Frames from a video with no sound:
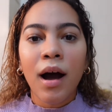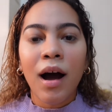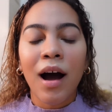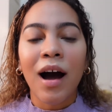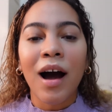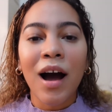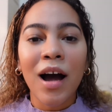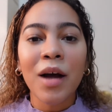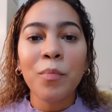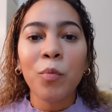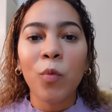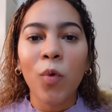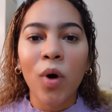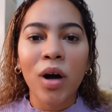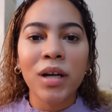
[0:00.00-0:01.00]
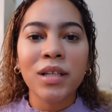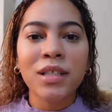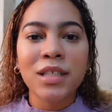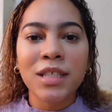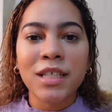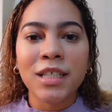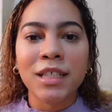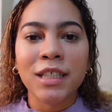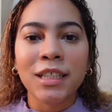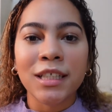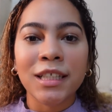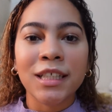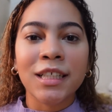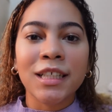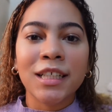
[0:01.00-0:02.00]
I'm one
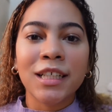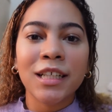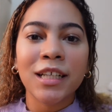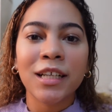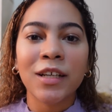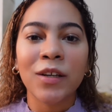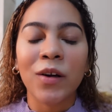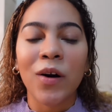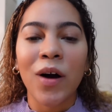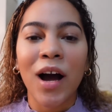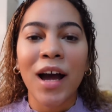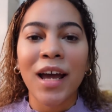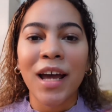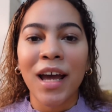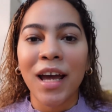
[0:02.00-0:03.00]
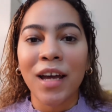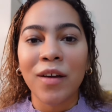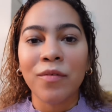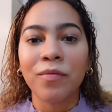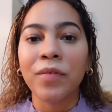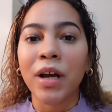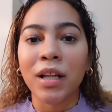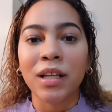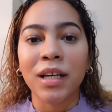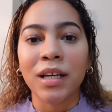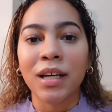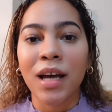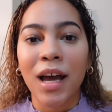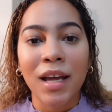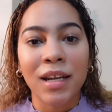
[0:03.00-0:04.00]
to, you know, I hate
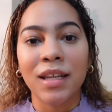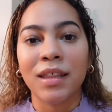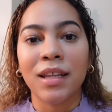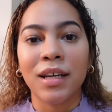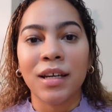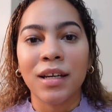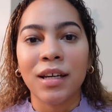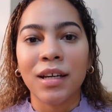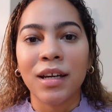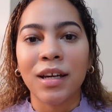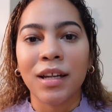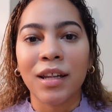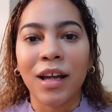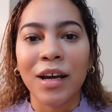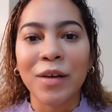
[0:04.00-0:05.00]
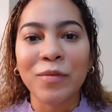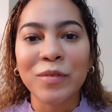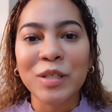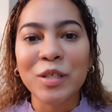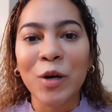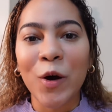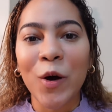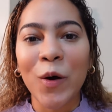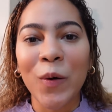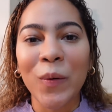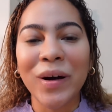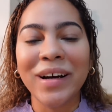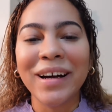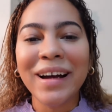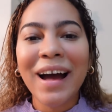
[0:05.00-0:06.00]
failing anything in life.
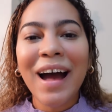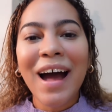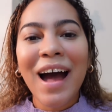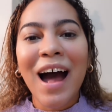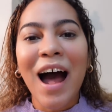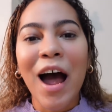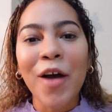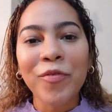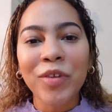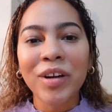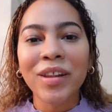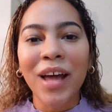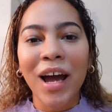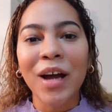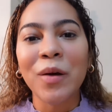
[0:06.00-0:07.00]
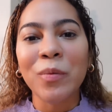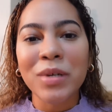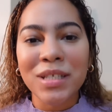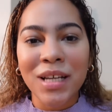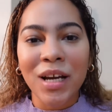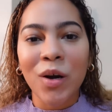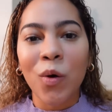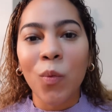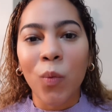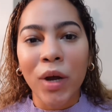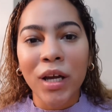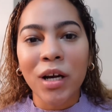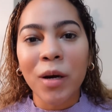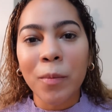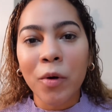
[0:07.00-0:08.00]
So after that, it was like a
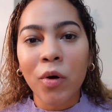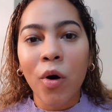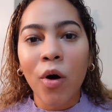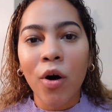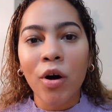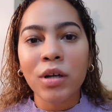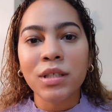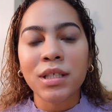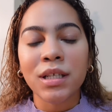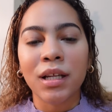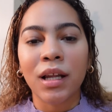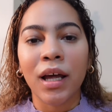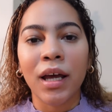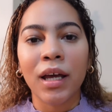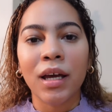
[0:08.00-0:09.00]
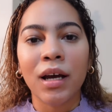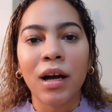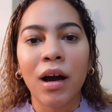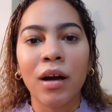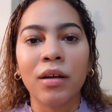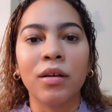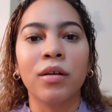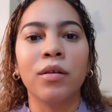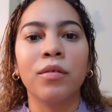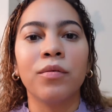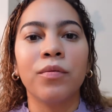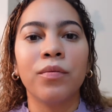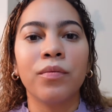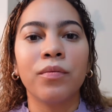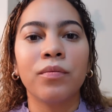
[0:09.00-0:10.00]
wake-up call to like kind of